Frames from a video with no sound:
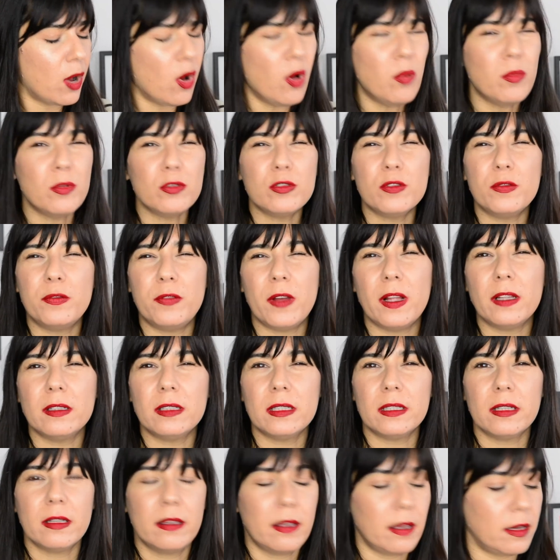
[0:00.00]
almost felt,
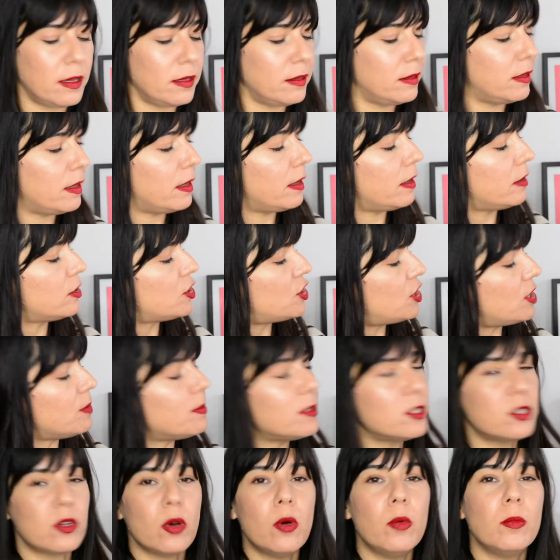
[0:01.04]
the, the
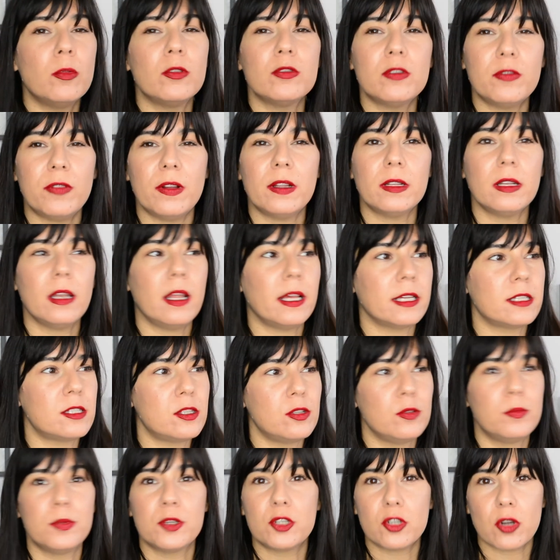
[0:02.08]
shimmers almost felt like
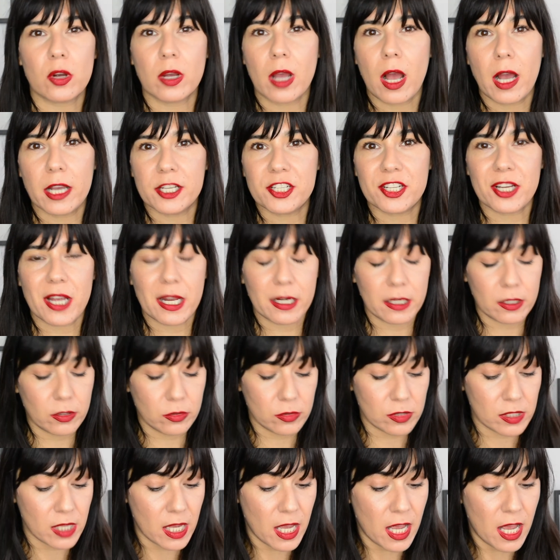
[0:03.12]
Super Shock
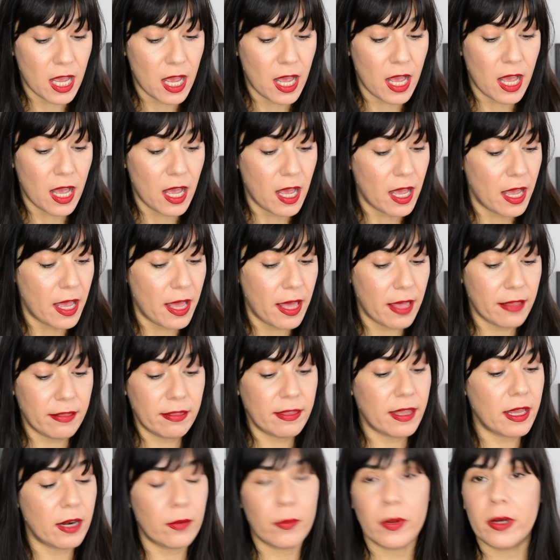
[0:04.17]
eyeshadows. And
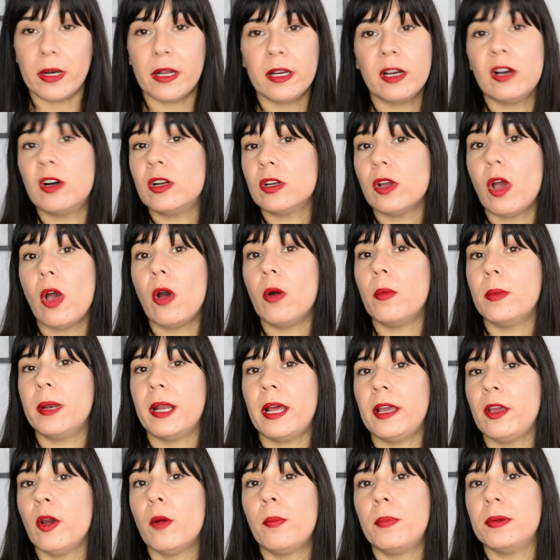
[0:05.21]
then when I got home and
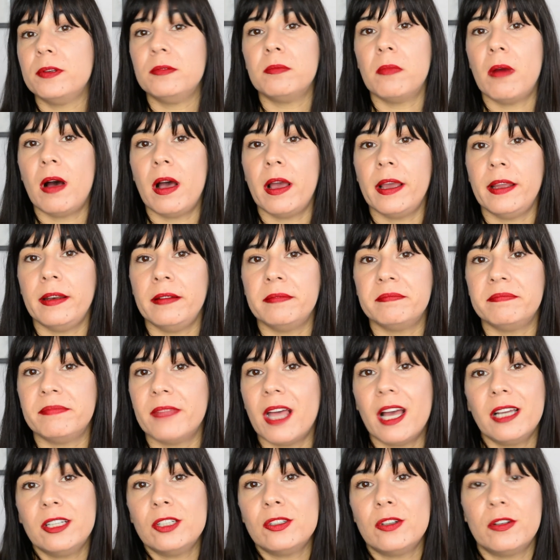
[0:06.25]
I opened mine,
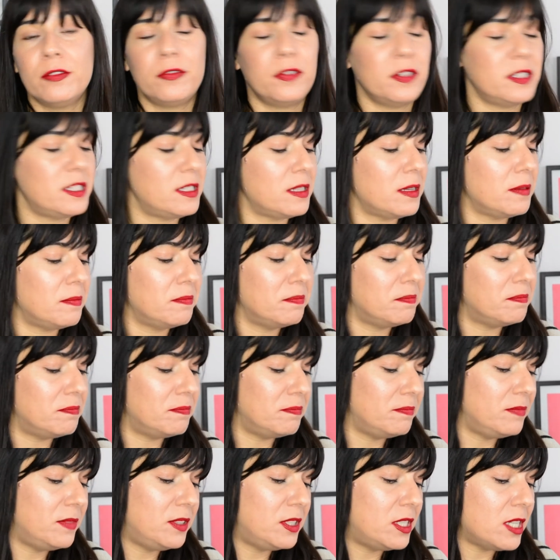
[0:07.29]
I don't know if it's a
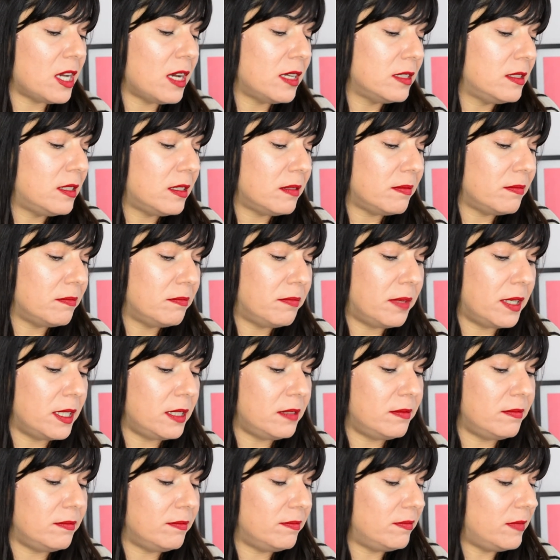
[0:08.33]
dud,
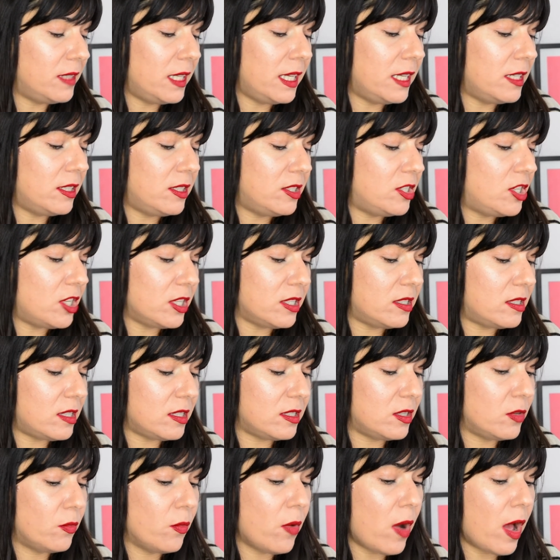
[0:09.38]
but it just
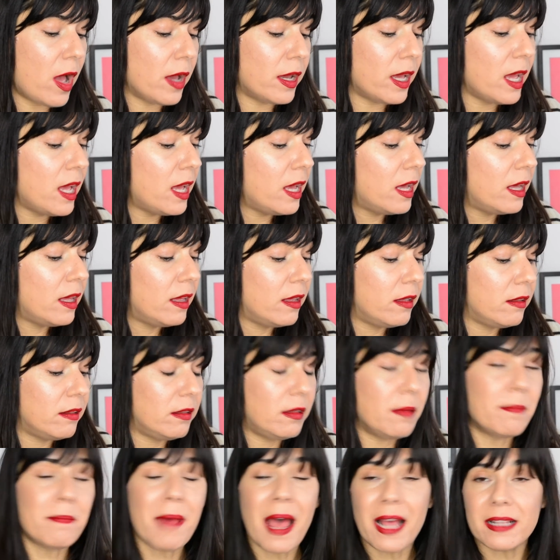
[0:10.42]
doesn't work.
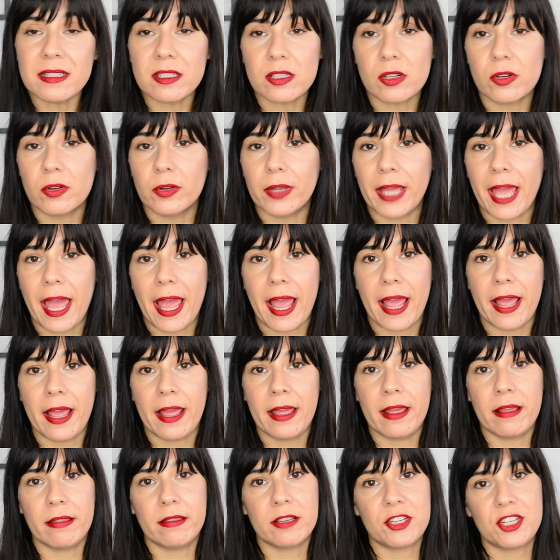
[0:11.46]
The mattes are
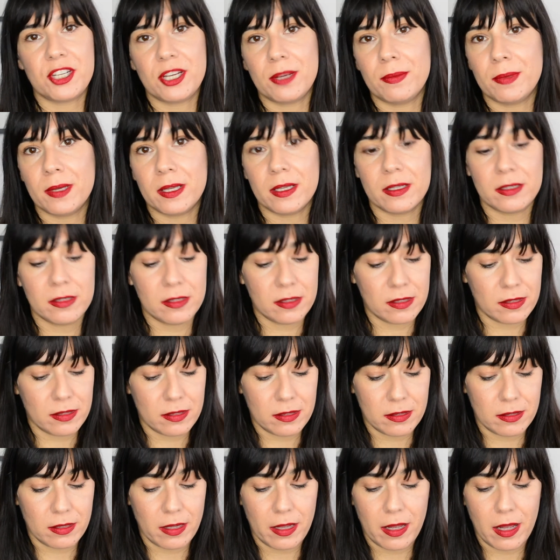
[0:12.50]
okay, the
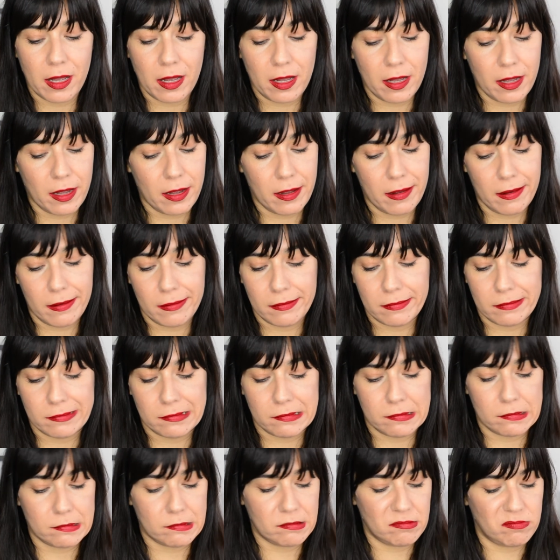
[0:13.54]
shimmers
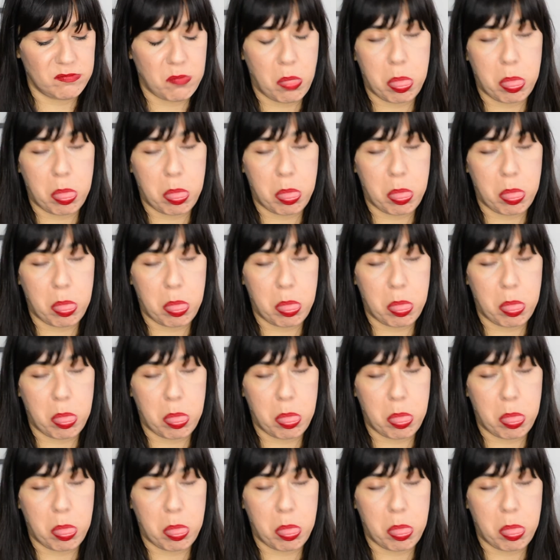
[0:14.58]
are